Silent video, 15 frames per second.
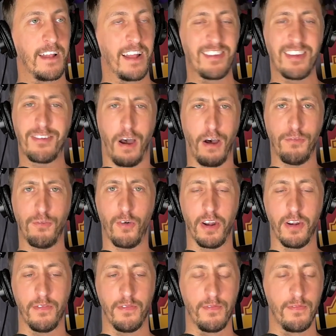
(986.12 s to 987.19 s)
That's a tough
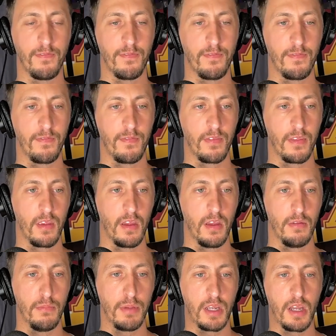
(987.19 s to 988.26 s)
one.
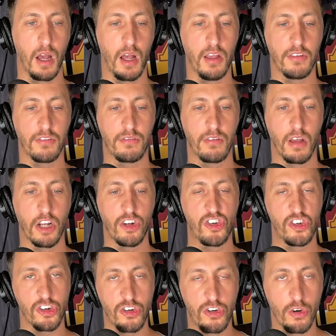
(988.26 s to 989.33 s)
Because
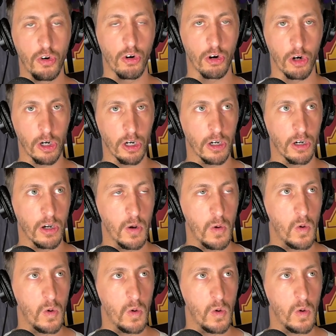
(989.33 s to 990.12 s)
Shedeur